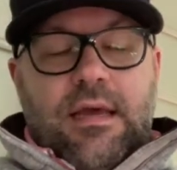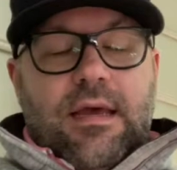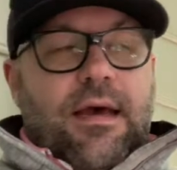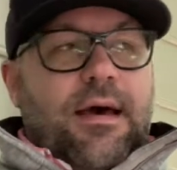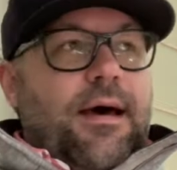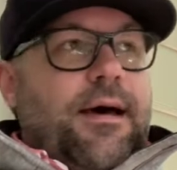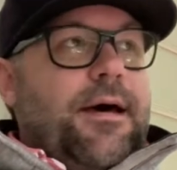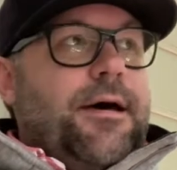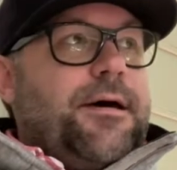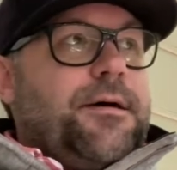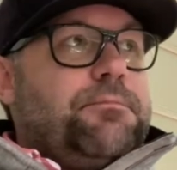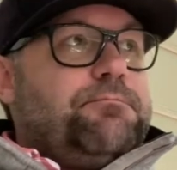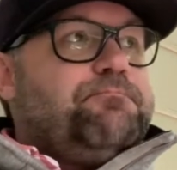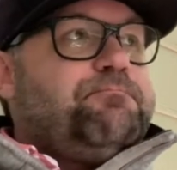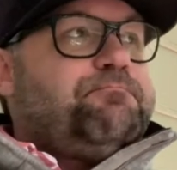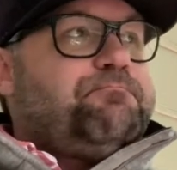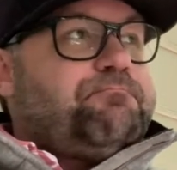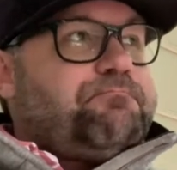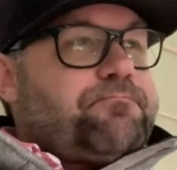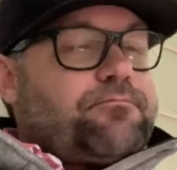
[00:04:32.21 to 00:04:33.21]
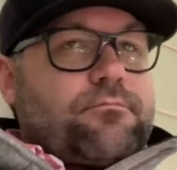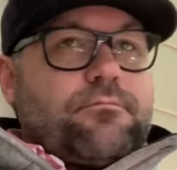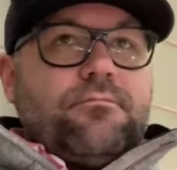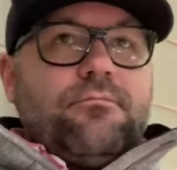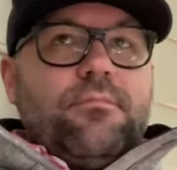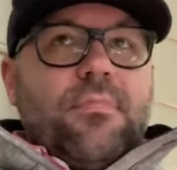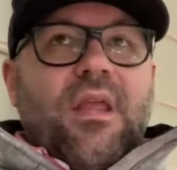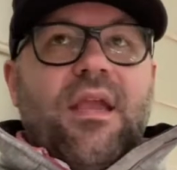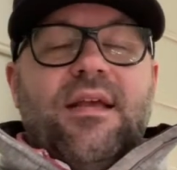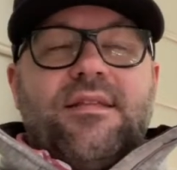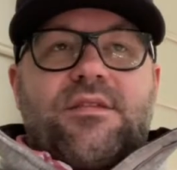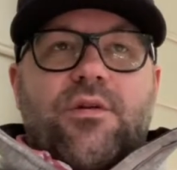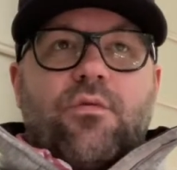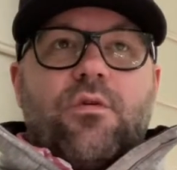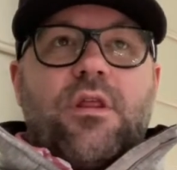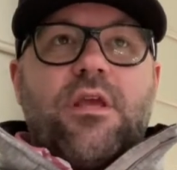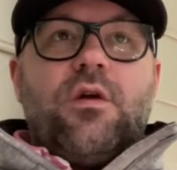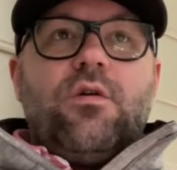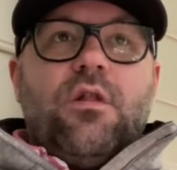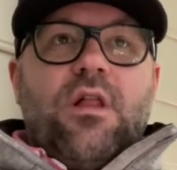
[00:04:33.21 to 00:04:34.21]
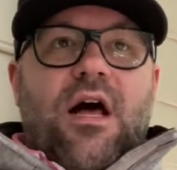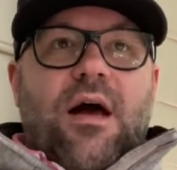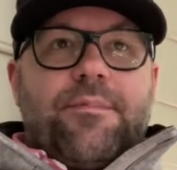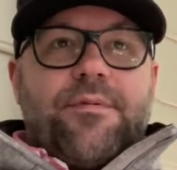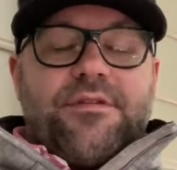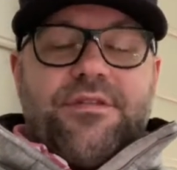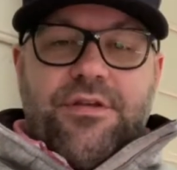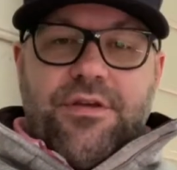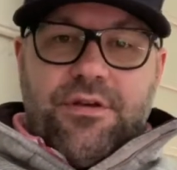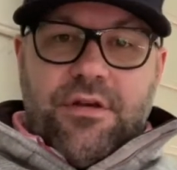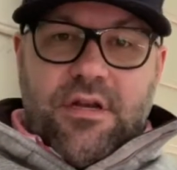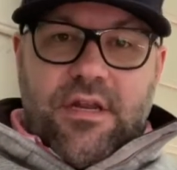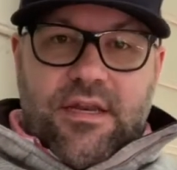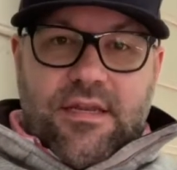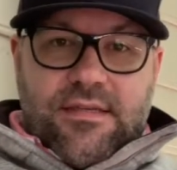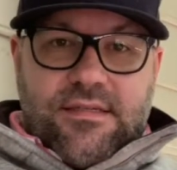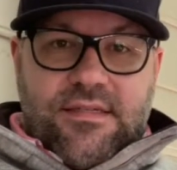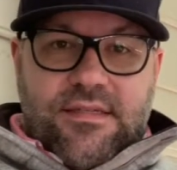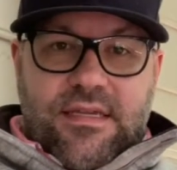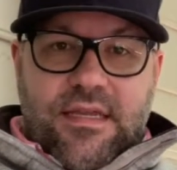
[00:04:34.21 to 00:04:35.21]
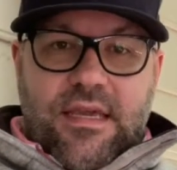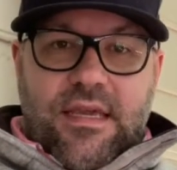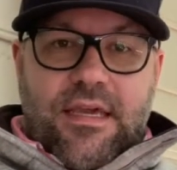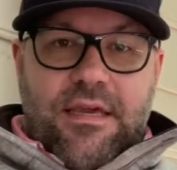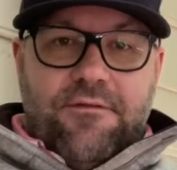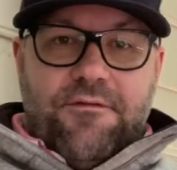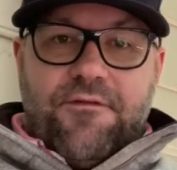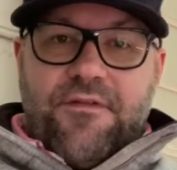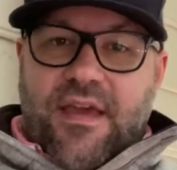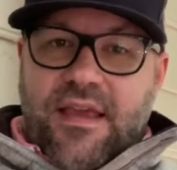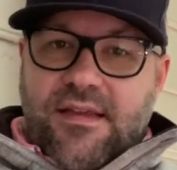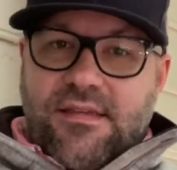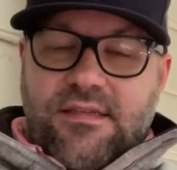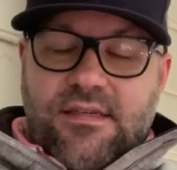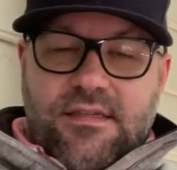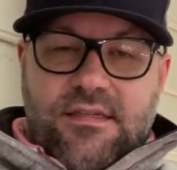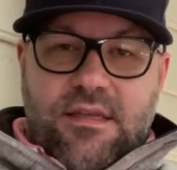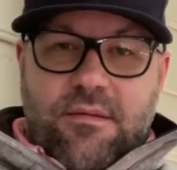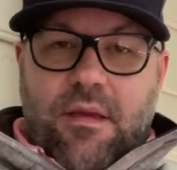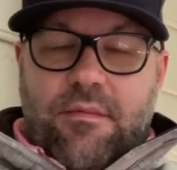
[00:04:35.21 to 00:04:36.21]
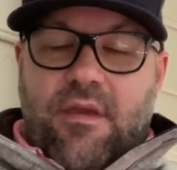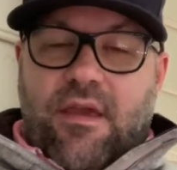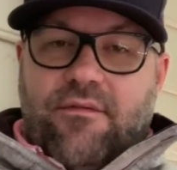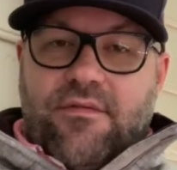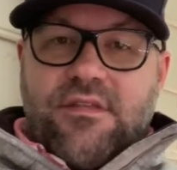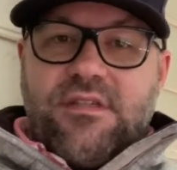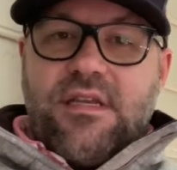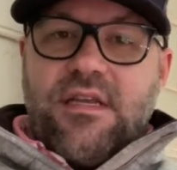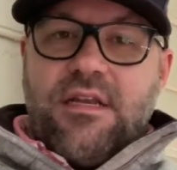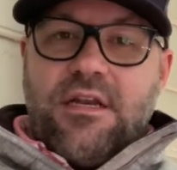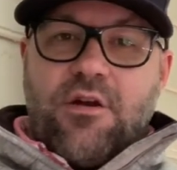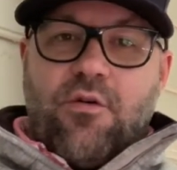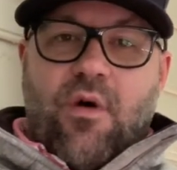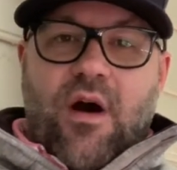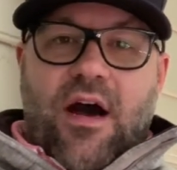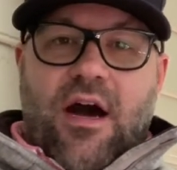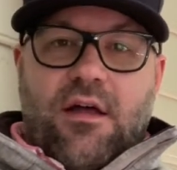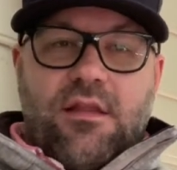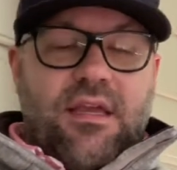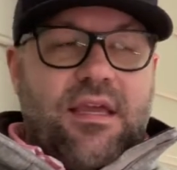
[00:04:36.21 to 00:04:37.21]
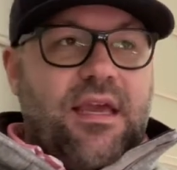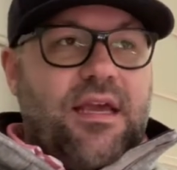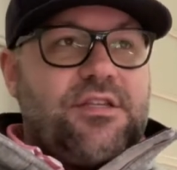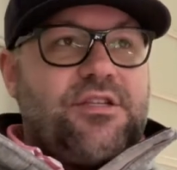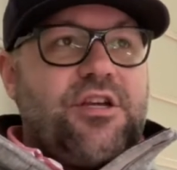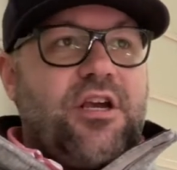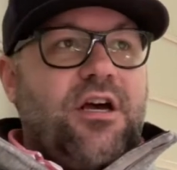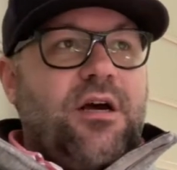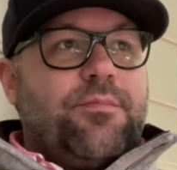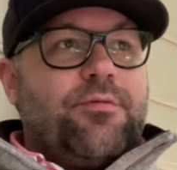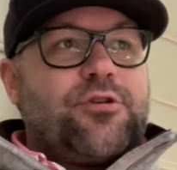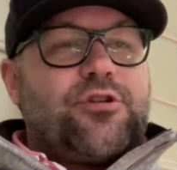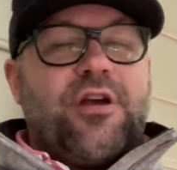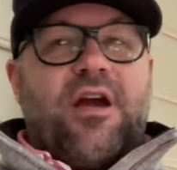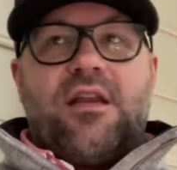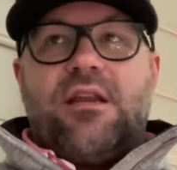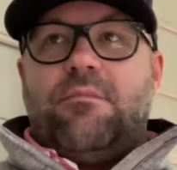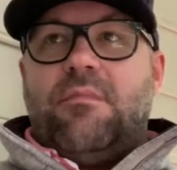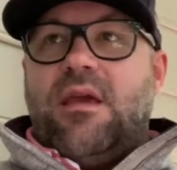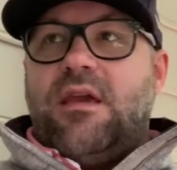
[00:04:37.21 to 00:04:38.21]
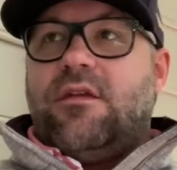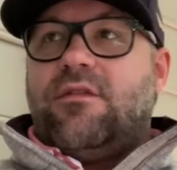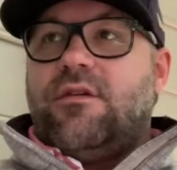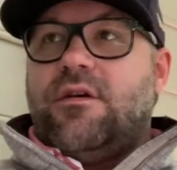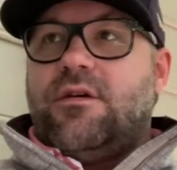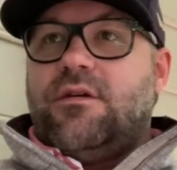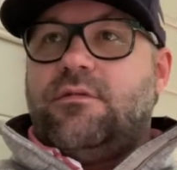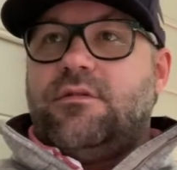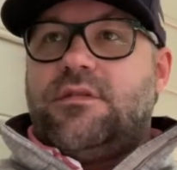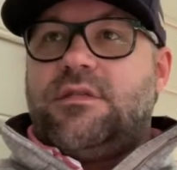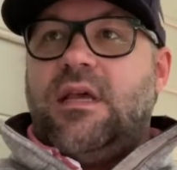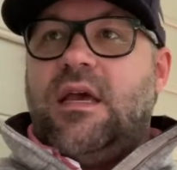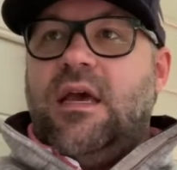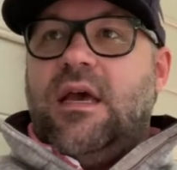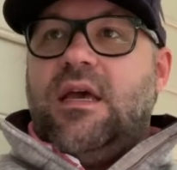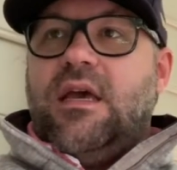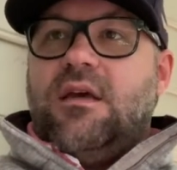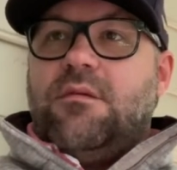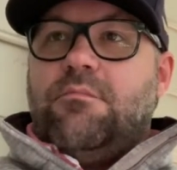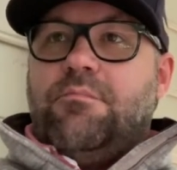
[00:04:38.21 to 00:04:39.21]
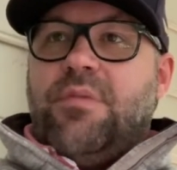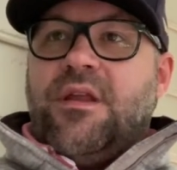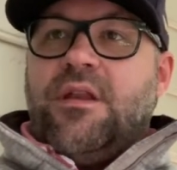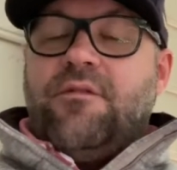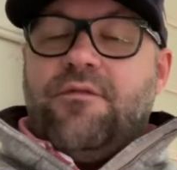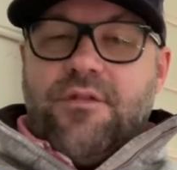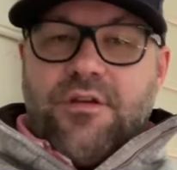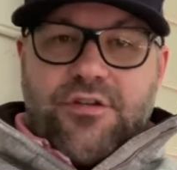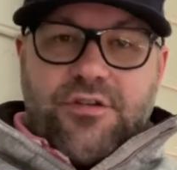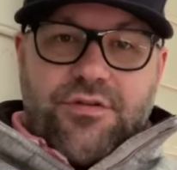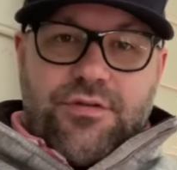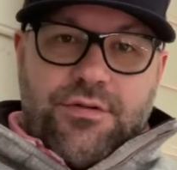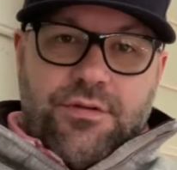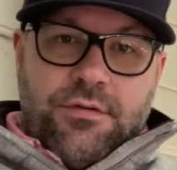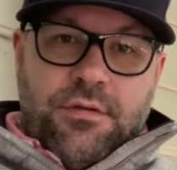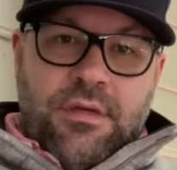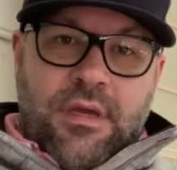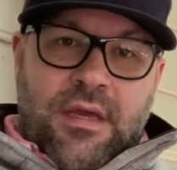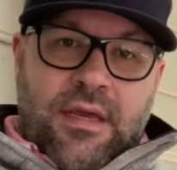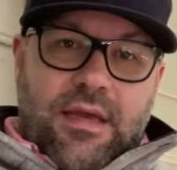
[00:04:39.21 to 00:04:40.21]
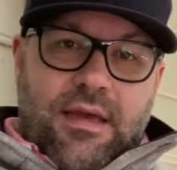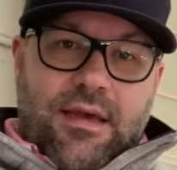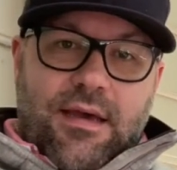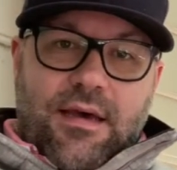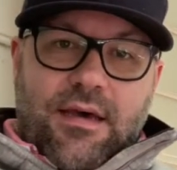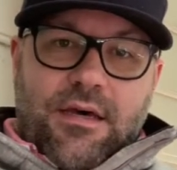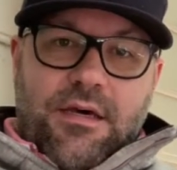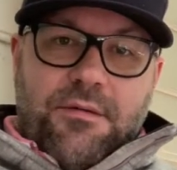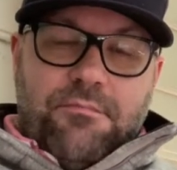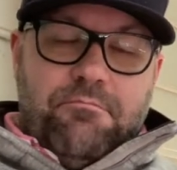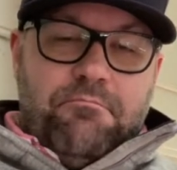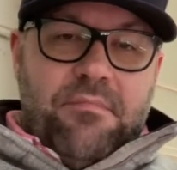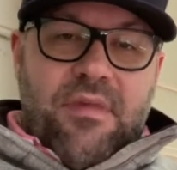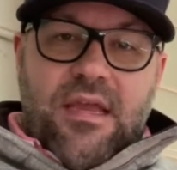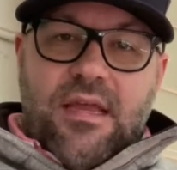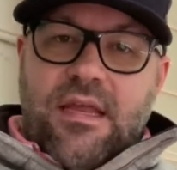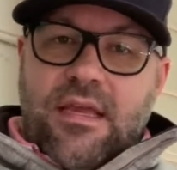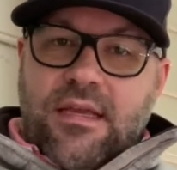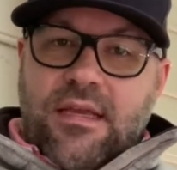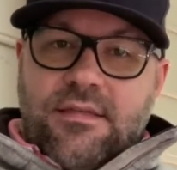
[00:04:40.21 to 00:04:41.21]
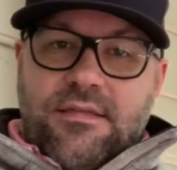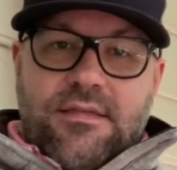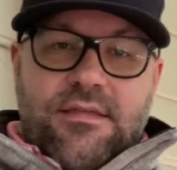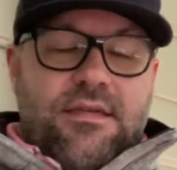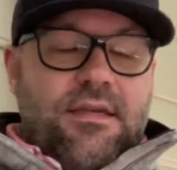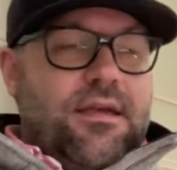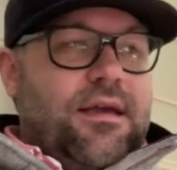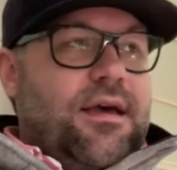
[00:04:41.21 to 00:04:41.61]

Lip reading: It's a really cool opportunity to see faces that maybe you haven't seen in a while, to catch up. We're trying to make those beneficial meetings.